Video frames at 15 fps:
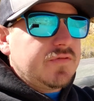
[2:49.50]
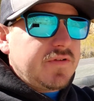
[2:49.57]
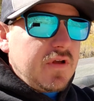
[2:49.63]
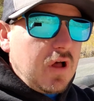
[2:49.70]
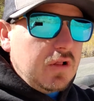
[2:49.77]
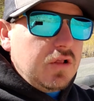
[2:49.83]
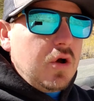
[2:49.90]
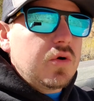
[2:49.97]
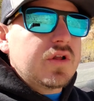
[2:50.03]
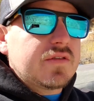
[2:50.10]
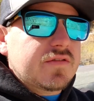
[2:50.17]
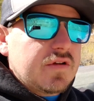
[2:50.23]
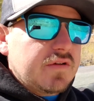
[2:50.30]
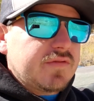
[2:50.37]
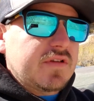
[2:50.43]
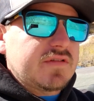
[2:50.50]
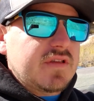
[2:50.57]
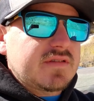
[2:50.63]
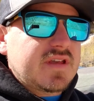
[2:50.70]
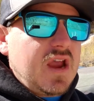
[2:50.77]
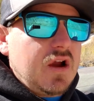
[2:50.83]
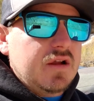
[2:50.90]
loaded surface
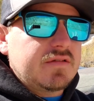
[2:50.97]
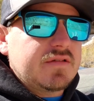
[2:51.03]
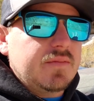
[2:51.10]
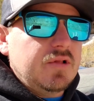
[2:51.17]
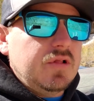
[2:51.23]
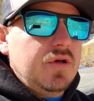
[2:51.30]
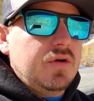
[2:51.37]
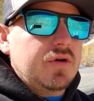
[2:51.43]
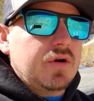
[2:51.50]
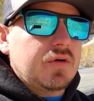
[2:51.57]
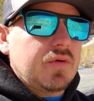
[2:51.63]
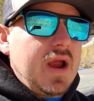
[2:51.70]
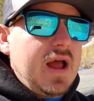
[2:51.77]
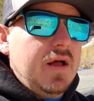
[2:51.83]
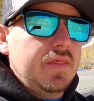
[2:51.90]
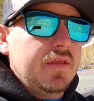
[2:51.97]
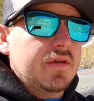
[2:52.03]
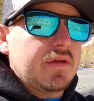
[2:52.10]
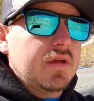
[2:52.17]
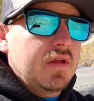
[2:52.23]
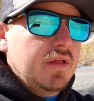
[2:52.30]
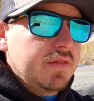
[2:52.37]
that's carrying some of the load around
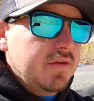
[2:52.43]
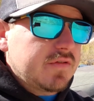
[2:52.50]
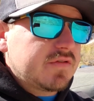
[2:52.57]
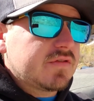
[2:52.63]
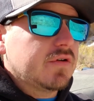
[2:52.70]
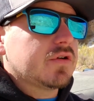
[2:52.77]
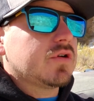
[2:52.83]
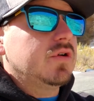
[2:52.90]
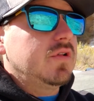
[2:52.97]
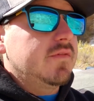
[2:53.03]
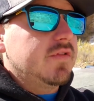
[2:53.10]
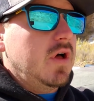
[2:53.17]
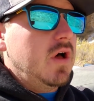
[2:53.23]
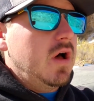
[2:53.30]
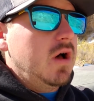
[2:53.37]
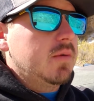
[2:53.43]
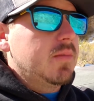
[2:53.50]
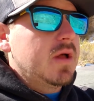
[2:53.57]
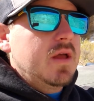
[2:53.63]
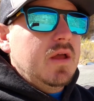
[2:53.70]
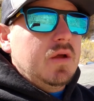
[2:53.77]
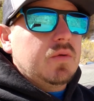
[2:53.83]
the circle of the hub
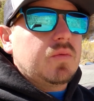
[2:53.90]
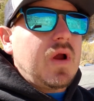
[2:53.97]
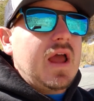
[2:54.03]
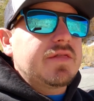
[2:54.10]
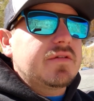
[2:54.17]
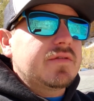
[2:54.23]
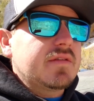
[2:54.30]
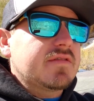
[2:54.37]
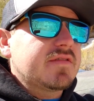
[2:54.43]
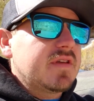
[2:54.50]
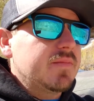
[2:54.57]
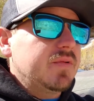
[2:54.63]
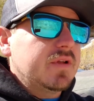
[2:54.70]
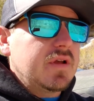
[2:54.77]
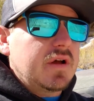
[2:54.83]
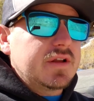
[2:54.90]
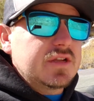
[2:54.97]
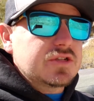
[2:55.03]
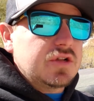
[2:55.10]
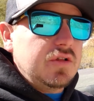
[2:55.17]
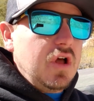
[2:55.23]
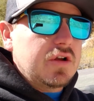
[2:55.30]
rather than simply on
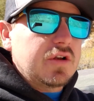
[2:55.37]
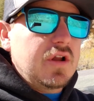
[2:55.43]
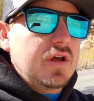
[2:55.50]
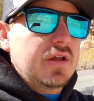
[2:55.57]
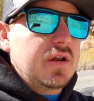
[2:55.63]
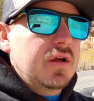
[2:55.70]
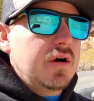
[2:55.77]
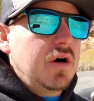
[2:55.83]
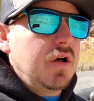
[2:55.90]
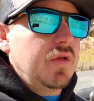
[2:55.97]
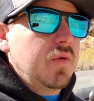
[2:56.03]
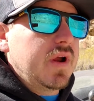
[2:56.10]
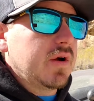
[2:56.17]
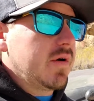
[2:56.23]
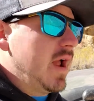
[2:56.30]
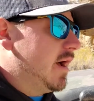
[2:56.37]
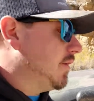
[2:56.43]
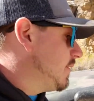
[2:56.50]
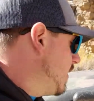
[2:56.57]
each lug nut all the way around.